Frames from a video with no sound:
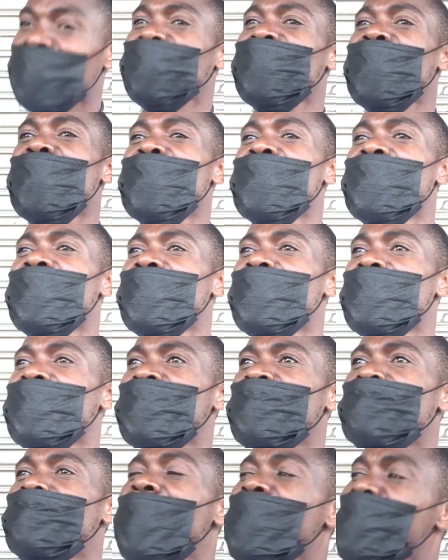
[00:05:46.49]
So
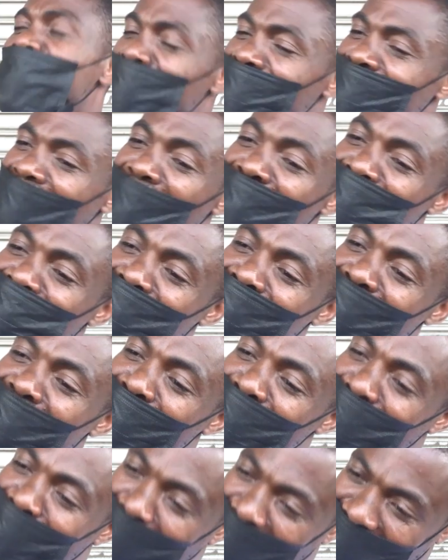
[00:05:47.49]
my youth
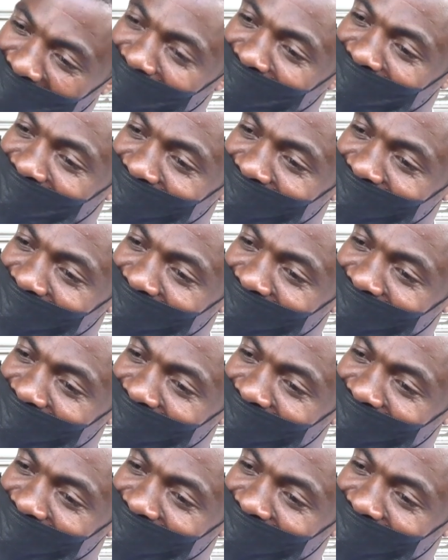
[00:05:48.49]
anofanira kuvota.